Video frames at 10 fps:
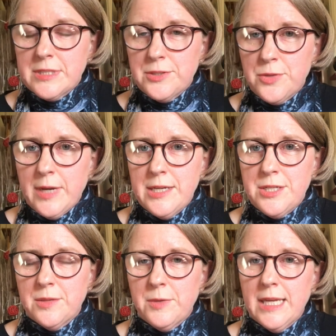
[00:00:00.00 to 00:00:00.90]

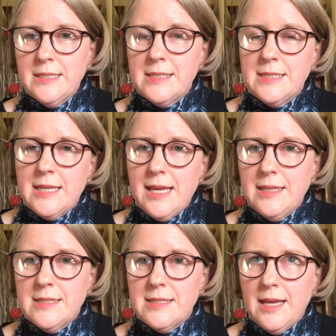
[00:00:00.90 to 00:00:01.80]
situation, and we
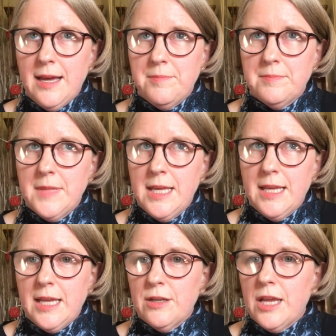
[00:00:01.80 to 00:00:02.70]
understand
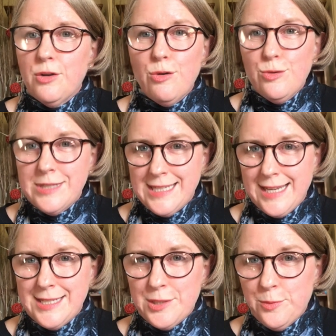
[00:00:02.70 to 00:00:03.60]
in all
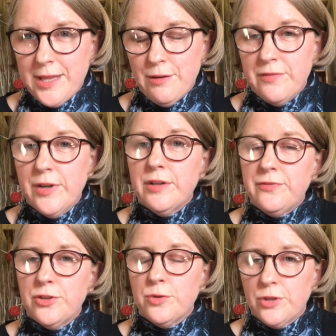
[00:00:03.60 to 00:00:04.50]
settings that where there are very
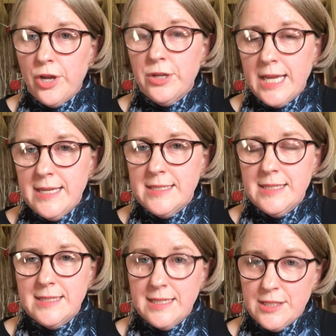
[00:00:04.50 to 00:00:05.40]
few or no
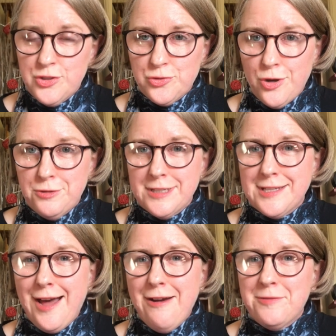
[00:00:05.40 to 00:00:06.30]
cases, there's a strong
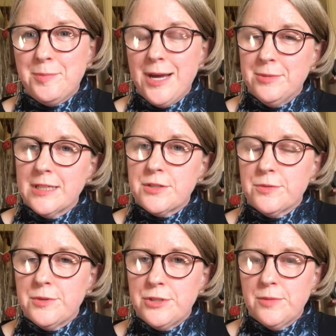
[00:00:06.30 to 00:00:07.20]
desire of the public to
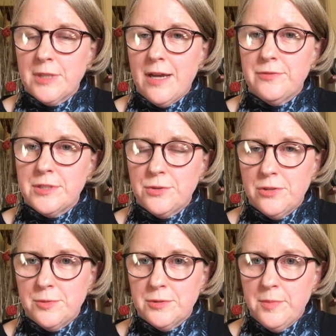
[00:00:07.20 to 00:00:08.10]
resume life as
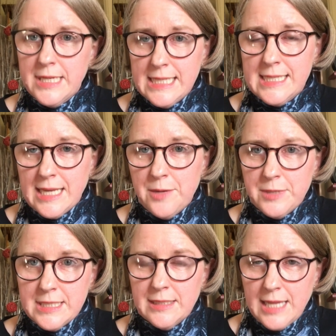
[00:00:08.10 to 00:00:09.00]
normal. But as I say,
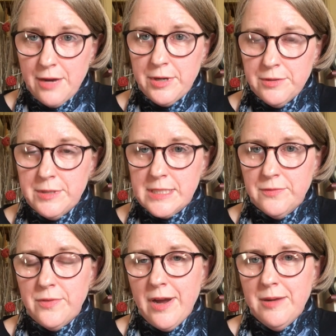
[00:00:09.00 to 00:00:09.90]
we still are in a risk
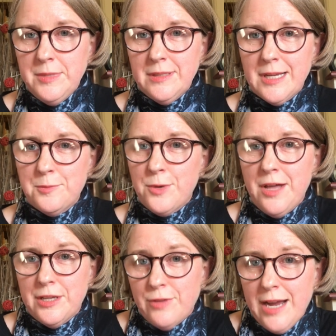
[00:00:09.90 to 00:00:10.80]
environment, and while
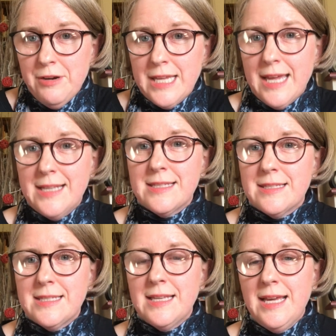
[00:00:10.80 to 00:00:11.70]
there are any
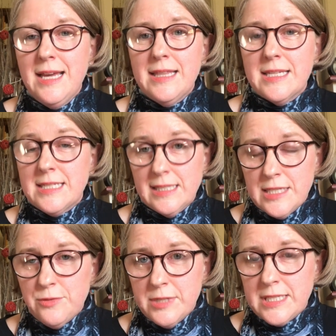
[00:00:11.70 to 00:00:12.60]
cases, there still
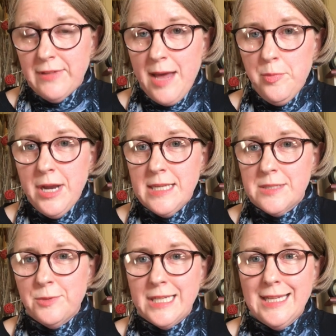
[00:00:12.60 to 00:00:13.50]
is a risk of
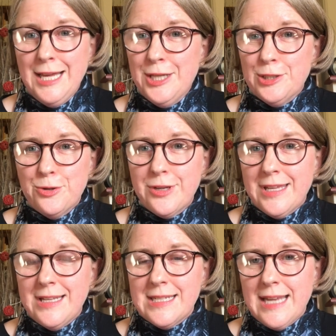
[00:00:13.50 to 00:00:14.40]
outbreaks. We look
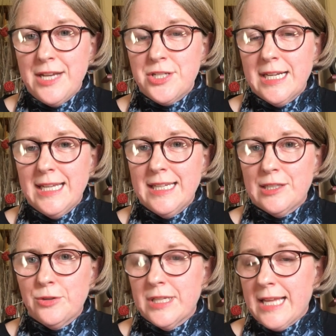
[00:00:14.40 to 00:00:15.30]
internationally and
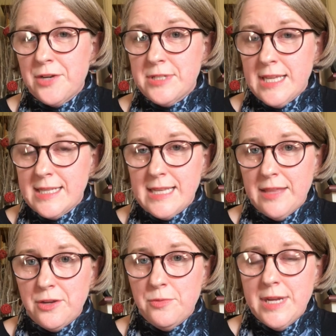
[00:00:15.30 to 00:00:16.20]
look at countries like
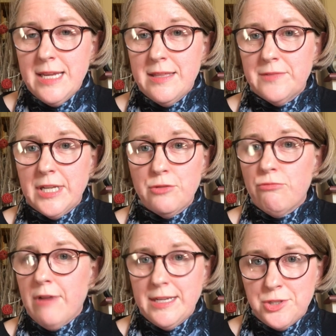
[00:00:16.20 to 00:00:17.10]
South Korea that have done a
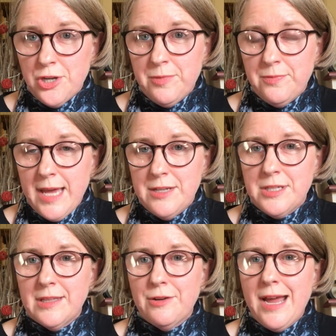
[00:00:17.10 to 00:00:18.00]
great job of
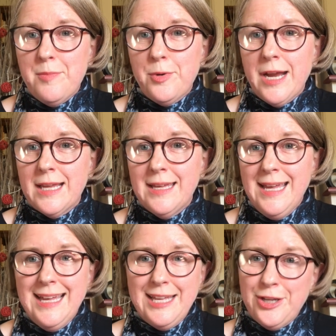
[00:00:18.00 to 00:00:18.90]
managing their outbreak,
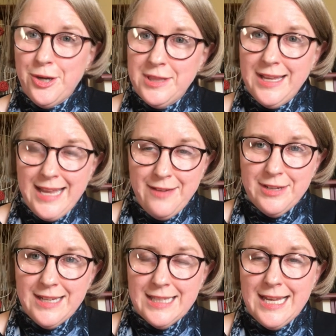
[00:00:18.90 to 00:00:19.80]
you know, and then have
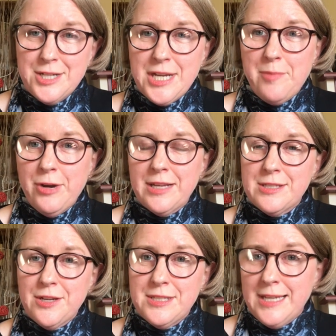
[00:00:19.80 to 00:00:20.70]
a large outbreak
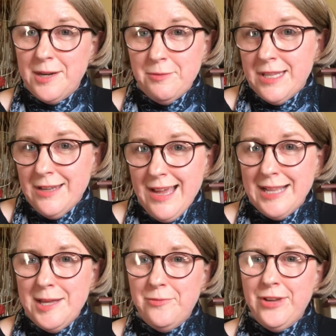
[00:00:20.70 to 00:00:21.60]
associated with a
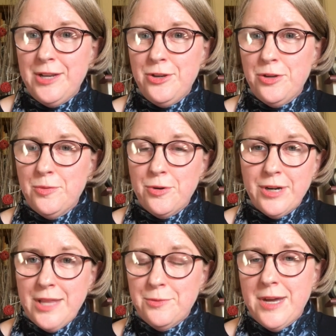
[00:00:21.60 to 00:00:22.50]
nightclub venue or
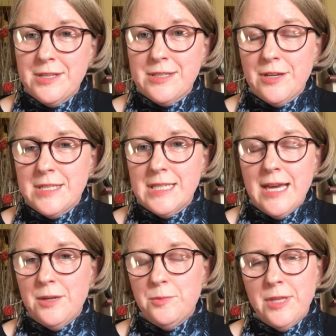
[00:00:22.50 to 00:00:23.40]
another one
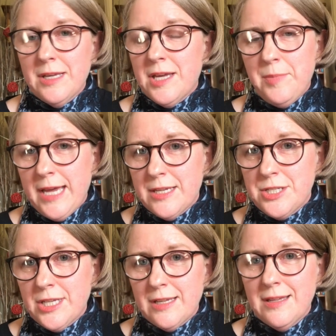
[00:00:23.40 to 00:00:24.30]
associated with a
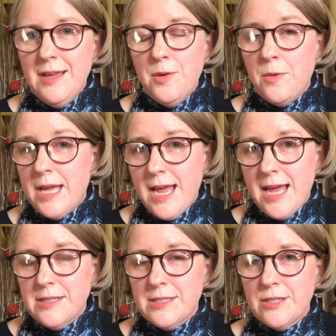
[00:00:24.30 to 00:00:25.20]
packaging
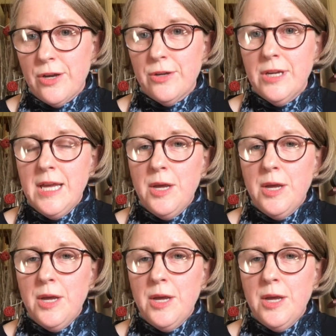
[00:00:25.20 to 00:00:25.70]
warehouse. So